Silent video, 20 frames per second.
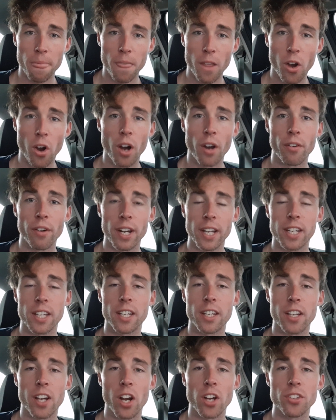I
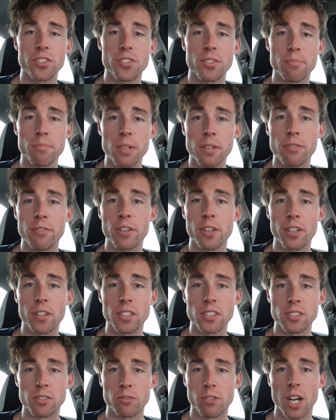reckon go some
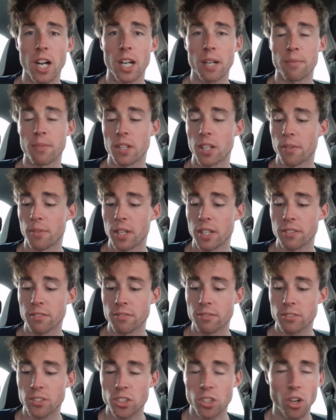midfielders and ruckman.
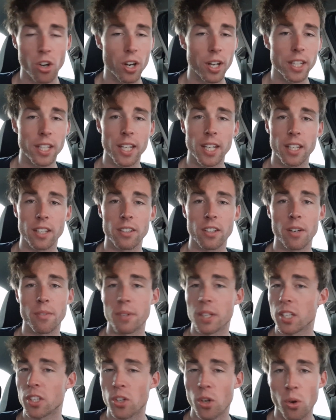Try and get,
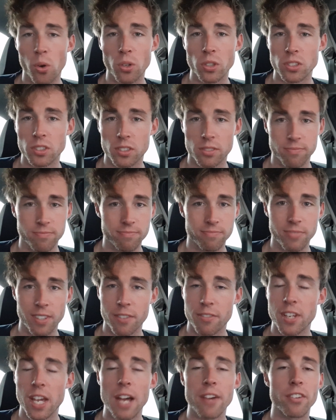Gawn's,
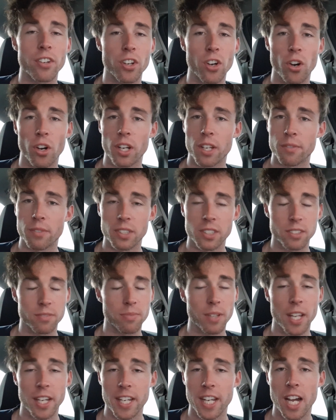if you haven't got him, it's
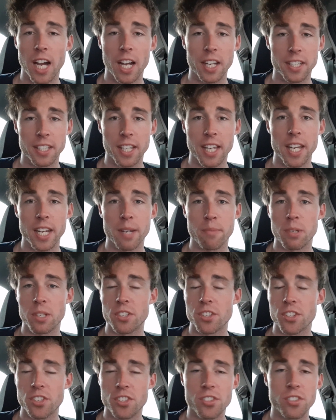bloody hard to get him,
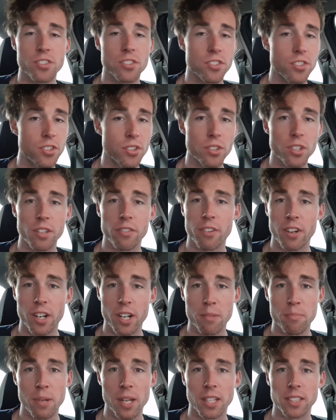but just do your
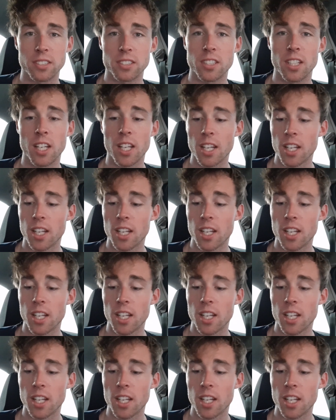very best.